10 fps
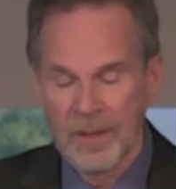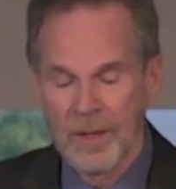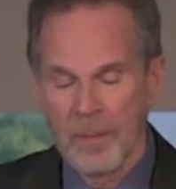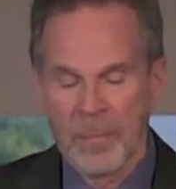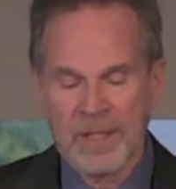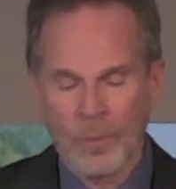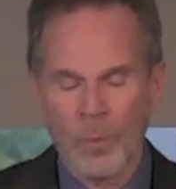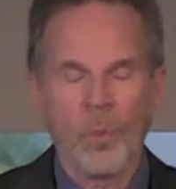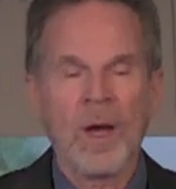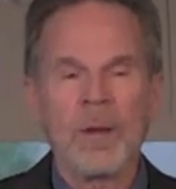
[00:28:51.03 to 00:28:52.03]
But
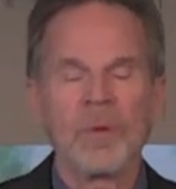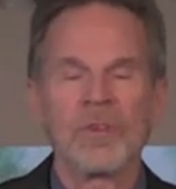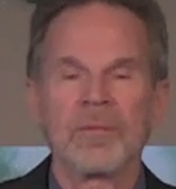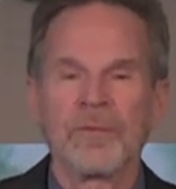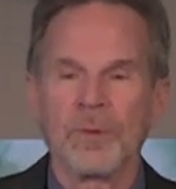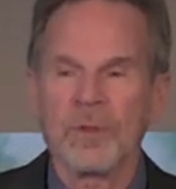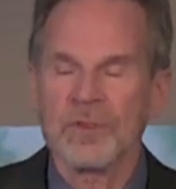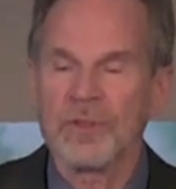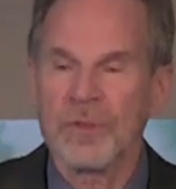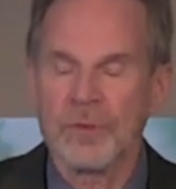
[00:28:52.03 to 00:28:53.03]
why was it
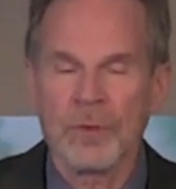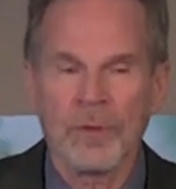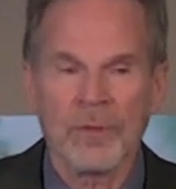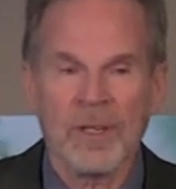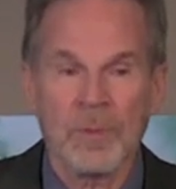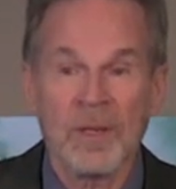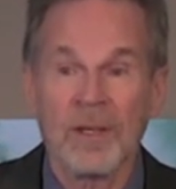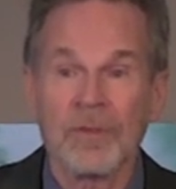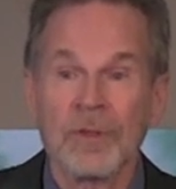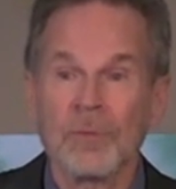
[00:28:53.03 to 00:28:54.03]
foolishness to the Greeks?
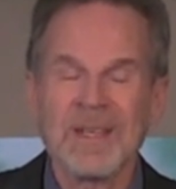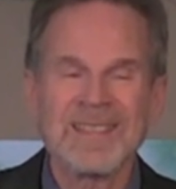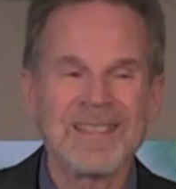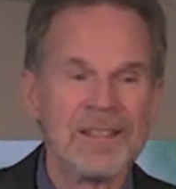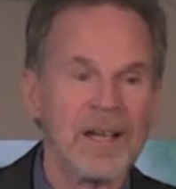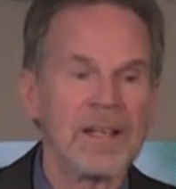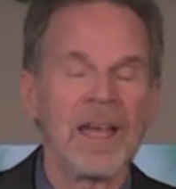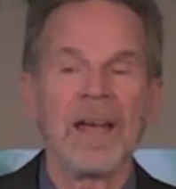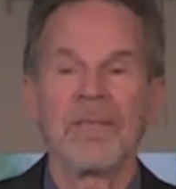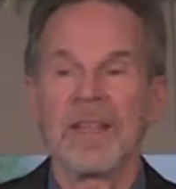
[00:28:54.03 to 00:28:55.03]
Because the Greeks did not
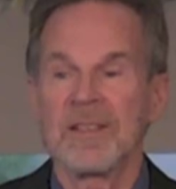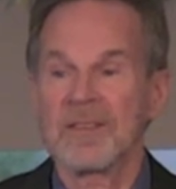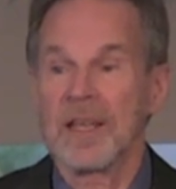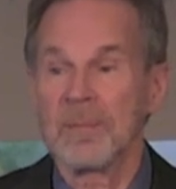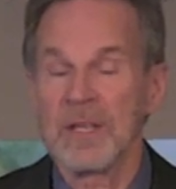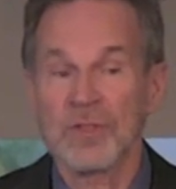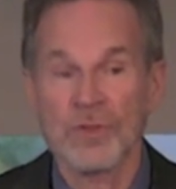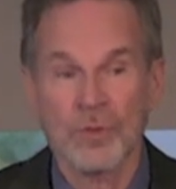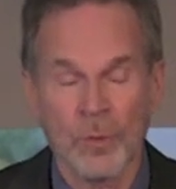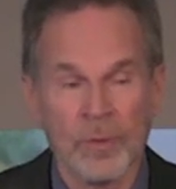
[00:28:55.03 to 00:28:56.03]
have that same
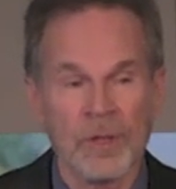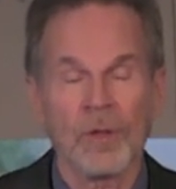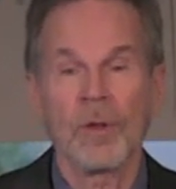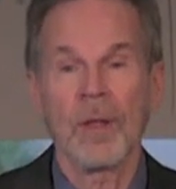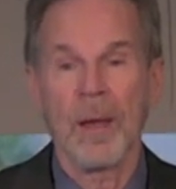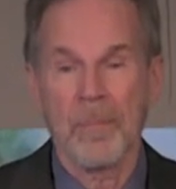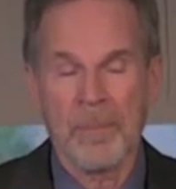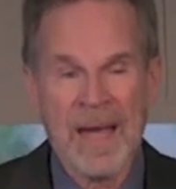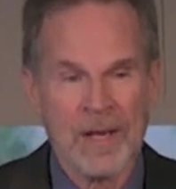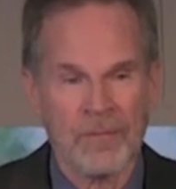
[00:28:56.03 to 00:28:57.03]
historical
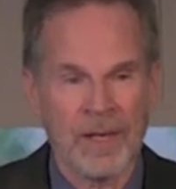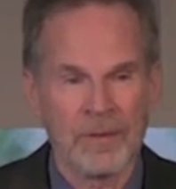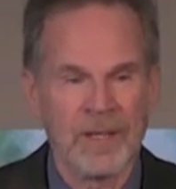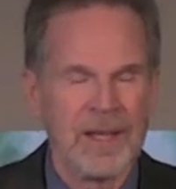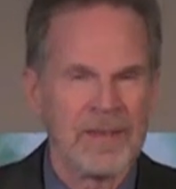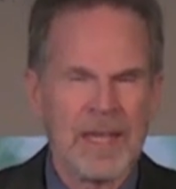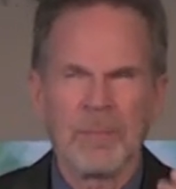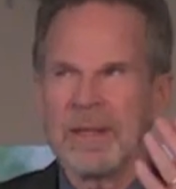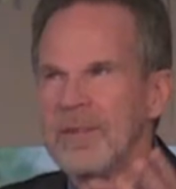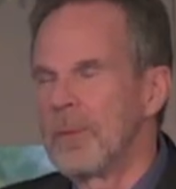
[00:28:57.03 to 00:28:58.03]
background. They
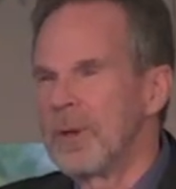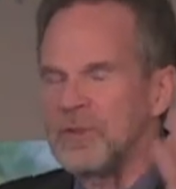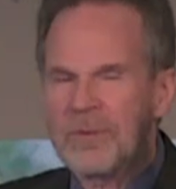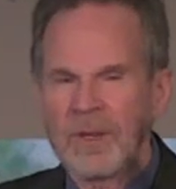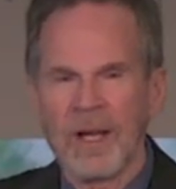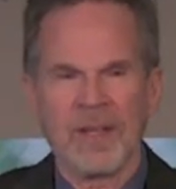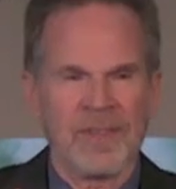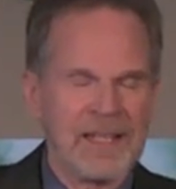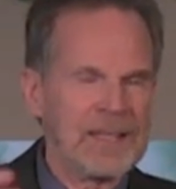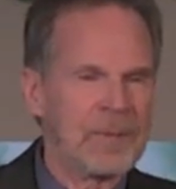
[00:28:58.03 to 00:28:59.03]
believed in a bunch of gods
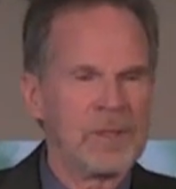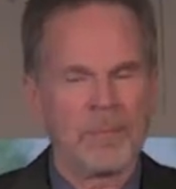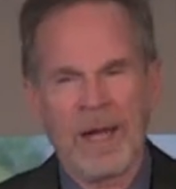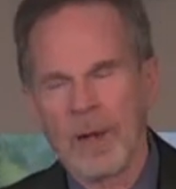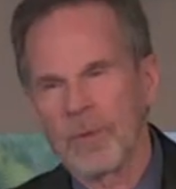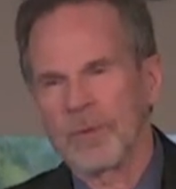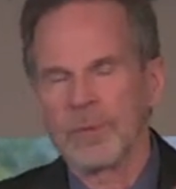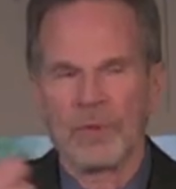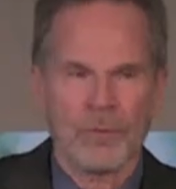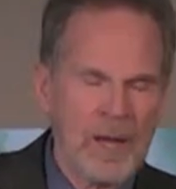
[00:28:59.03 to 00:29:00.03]
that had limited powers,
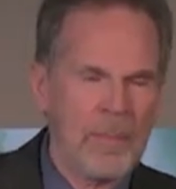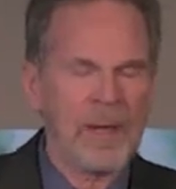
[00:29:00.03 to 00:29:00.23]
would scrap back